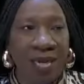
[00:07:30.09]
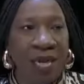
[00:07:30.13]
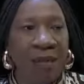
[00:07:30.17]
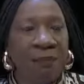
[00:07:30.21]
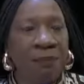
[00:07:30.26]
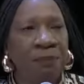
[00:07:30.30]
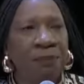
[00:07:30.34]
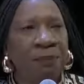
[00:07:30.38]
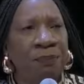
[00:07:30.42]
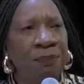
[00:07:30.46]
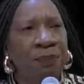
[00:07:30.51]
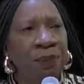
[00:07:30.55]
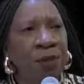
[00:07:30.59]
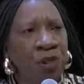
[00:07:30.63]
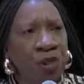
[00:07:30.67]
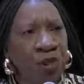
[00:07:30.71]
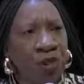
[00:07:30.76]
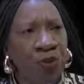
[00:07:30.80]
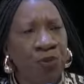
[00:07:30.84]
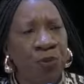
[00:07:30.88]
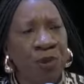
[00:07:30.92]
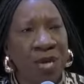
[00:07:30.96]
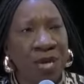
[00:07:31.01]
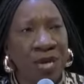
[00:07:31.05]
It puts
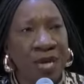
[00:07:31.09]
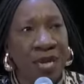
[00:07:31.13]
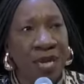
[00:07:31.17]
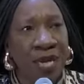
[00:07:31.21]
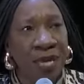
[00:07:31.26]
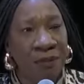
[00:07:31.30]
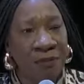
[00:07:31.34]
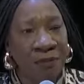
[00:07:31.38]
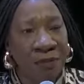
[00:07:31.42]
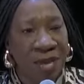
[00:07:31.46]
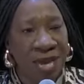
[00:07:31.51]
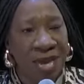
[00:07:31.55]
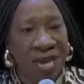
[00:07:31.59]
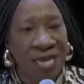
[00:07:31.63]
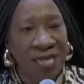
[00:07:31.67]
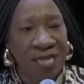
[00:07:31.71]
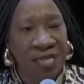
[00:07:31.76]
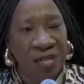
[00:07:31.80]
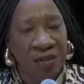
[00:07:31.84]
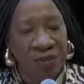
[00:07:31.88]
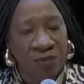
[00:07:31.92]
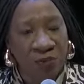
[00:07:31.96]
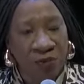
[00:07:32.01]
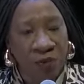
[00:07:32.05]
you at an impasse
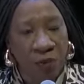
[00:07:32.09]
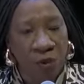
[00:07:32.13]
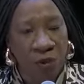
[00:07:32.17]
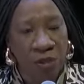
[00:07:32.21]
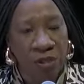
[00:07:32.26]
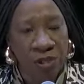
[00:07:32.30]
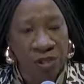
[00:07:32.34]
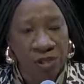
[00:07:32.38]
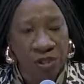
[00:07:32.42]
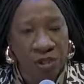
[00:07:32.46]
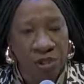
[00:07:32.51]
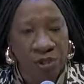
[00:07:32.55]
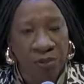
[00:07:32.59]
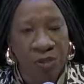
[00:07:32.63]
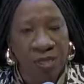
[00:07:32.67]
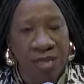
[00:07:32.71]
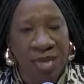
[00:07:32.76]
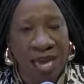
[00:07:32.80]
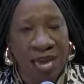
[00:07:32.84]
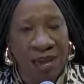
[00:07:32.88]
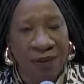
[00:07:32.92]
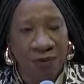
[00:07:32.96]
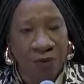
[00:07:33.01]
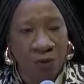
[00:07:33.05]
and it forces you to
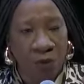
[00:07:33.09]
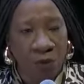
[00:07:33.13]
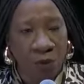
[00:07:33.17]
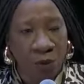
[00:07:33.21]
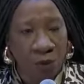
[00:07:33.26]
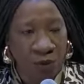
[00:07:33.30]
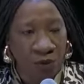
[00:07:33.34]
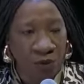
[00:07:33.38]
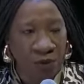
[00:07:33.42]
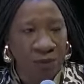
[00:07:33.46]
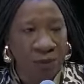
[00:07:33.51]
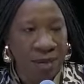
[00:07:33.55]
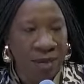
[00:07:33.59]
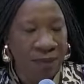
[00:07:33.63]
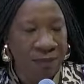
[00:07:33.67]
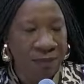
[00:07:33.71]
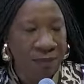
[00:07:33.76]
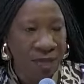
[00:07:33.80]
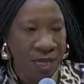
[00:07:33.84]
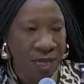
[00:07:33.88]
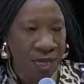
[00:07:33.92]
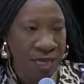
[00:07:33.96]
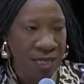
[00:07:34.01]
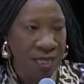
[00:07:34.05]
have to work from that
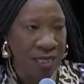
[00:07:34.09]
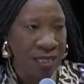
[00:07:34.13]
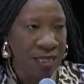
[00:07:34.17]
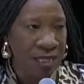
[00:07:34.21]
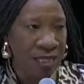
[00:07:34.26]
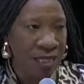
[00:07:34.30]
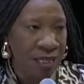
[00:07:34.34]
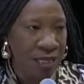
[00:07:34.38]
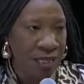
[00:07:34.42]
place.